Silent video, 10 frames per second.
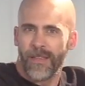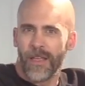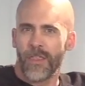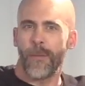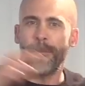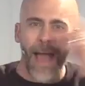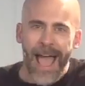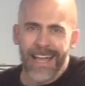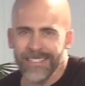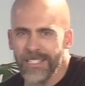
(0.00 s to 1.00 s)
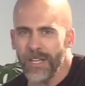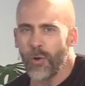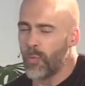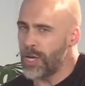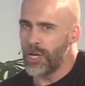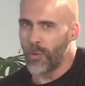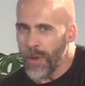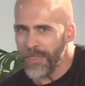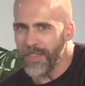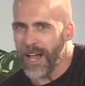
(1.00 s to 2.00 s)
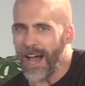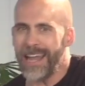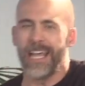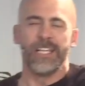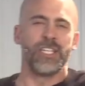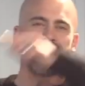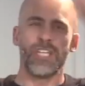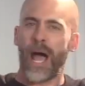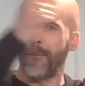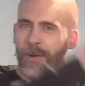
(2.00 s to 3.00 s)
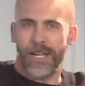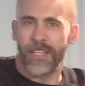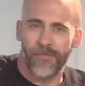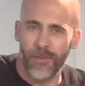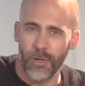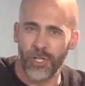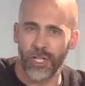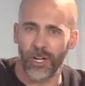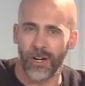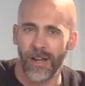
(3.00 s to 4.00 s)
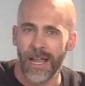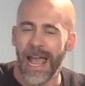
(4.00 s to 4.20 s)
The past, when you're with God, does not predict the future.